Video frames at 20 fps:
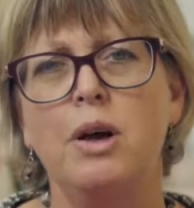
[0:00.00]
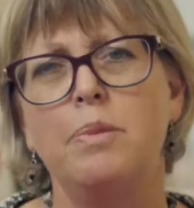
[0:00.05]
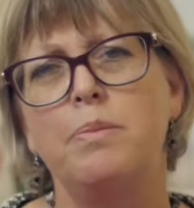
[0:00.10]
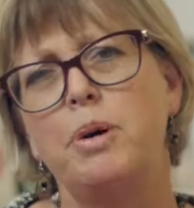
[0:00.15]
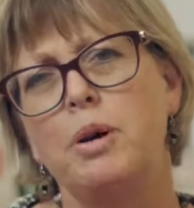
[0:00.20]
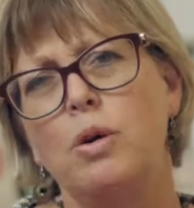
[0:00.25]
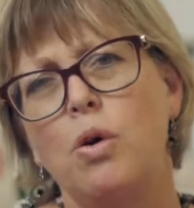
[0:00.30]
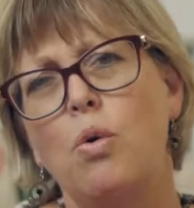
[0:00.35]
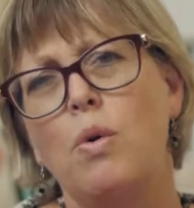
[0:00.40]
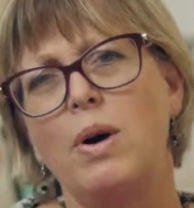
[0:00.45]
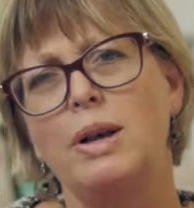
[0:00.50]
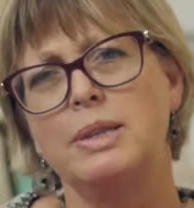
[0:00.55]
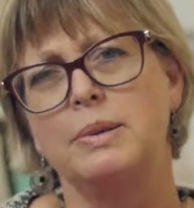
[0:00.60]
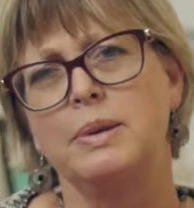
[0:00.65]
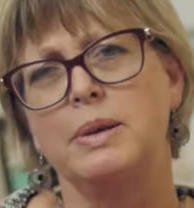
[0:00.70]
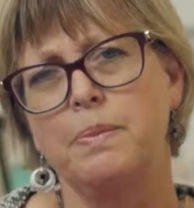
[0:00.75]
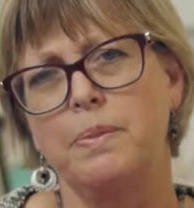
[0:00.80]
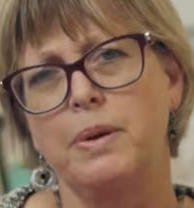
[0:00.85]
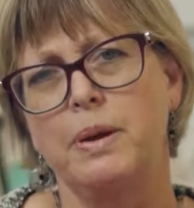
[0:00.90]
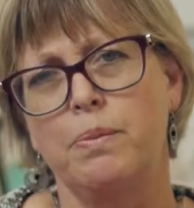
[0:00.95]
but always
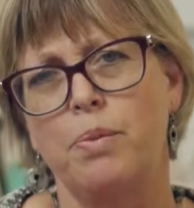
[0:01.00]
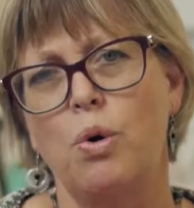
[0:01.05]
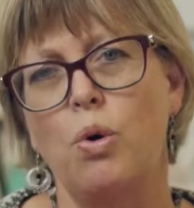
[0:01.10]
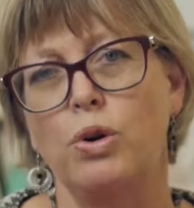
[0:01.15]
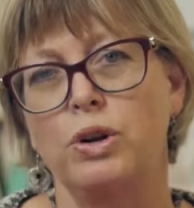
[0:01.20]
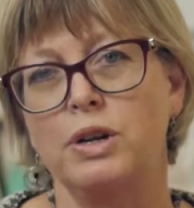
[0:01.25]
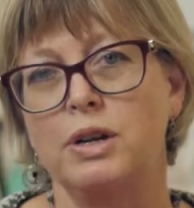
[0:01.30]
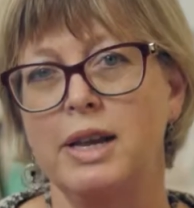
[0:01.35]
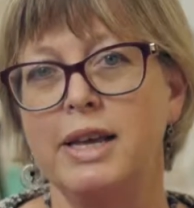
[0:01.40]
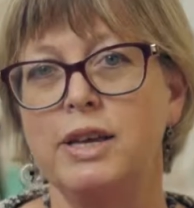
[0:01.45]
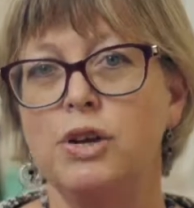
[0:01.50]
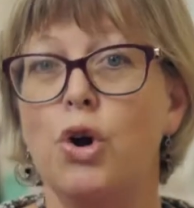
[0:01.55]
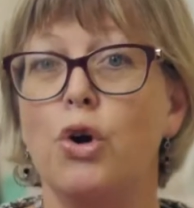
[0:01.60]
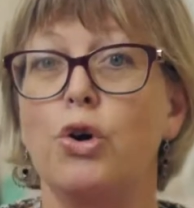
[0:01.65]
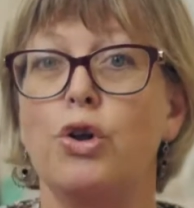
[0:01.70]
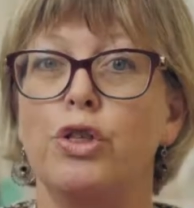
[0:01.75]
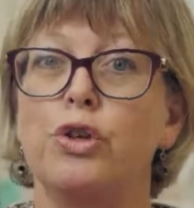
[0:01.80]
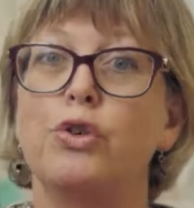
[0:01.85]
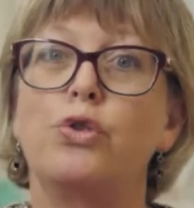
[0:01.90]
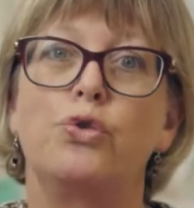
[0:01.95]
importantly go
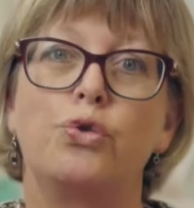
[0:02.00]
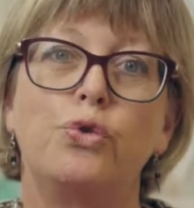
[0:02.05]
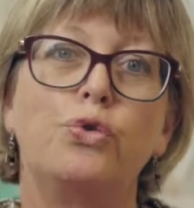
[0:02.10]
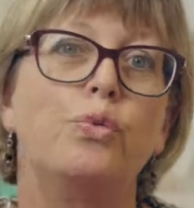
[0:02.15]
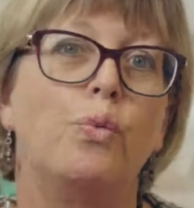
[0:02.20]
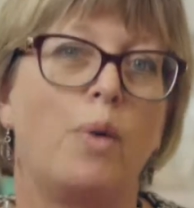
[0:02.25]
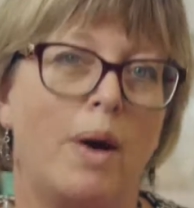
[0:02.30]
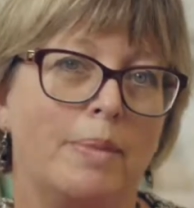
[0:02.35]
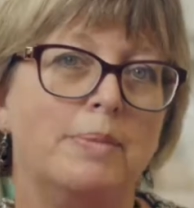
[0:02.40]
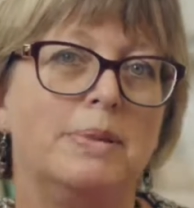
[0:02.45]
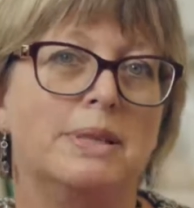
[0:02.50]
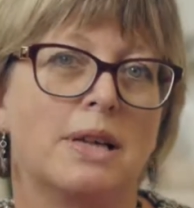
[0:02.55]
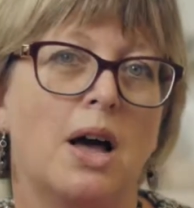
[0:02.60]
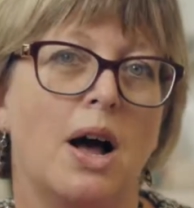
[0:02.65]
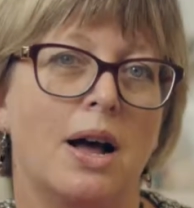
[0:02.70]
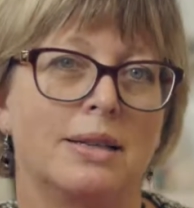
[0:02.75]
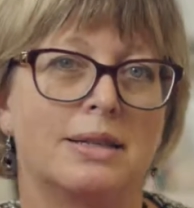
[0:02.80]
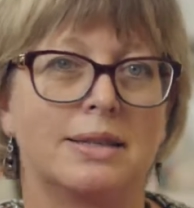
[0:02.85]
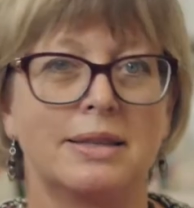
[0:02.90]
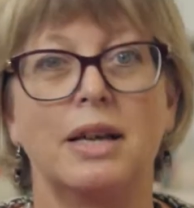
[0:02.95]
to the good
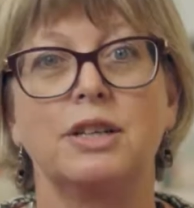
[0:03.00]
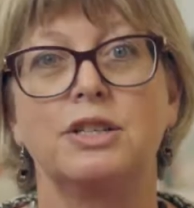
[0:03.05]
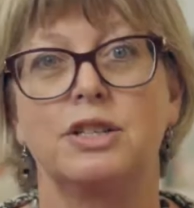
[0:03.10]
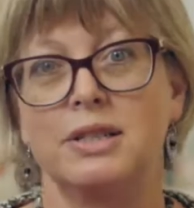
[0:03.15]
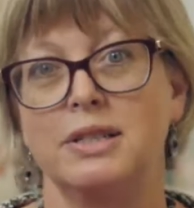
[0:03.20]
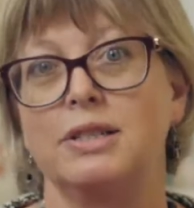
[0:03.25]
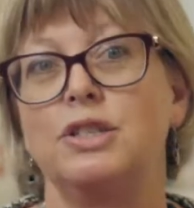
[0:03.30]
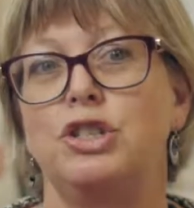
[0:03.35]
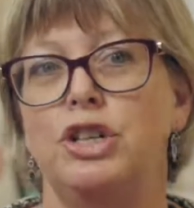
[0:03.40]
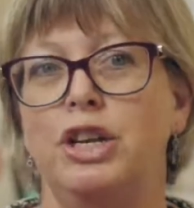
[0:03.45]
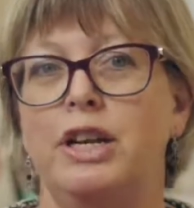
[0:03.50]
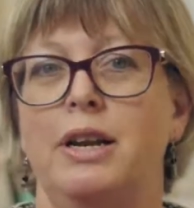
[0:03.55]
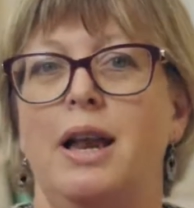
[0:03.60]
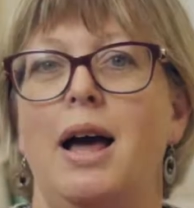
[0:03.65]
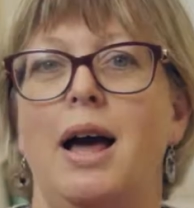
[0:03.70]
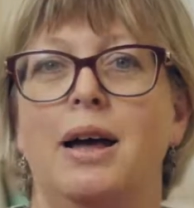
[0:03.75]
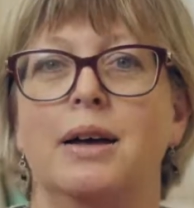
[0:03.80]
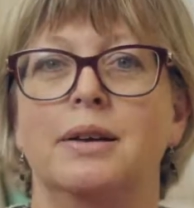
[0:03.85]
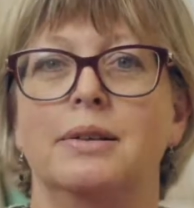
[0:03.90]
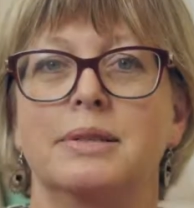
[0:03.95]
websites such as Jean
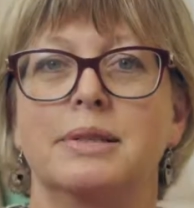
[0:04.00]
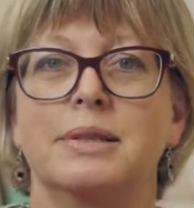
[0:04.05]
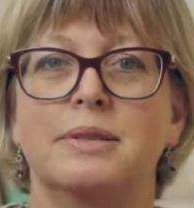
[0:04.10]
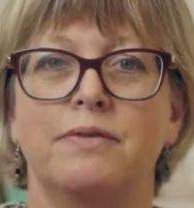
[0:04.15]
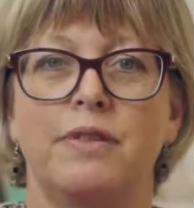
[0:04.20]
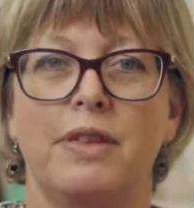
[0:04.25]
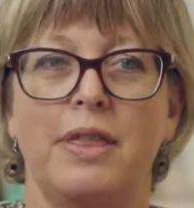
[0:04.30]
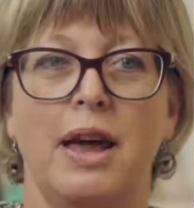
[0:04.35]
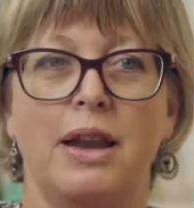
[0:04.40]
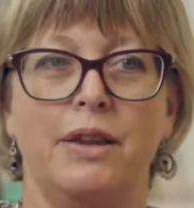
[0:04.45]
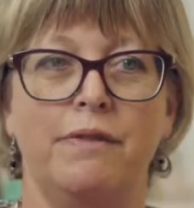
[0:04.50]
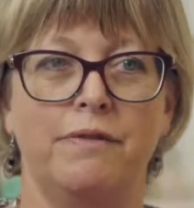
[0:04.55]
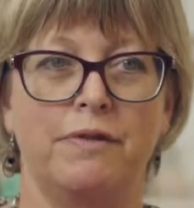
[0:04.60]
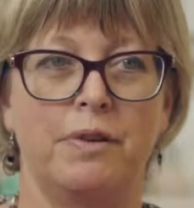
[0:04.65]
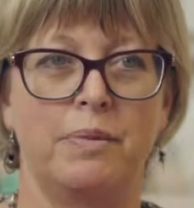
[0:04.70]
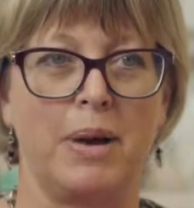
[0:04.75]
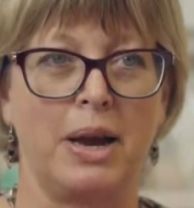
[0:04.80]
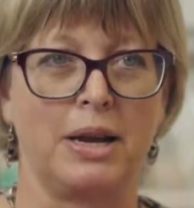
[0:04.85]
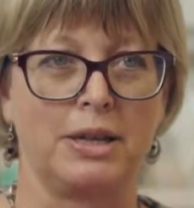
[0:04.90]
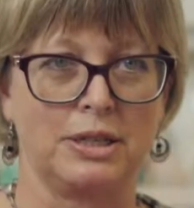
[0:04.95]
Hales for that
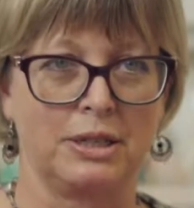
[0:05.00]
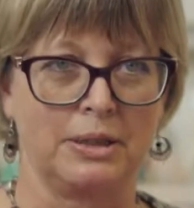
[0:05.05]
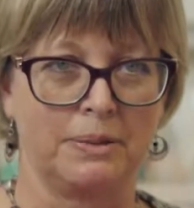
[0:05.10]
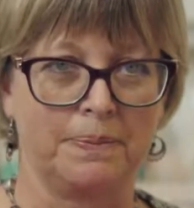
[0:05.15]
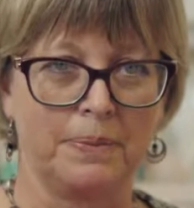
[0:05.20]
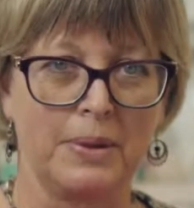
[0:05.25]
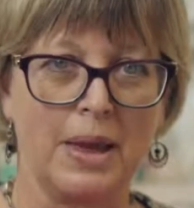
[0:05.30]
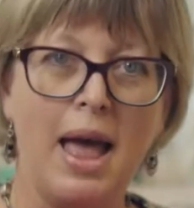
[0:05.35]
information.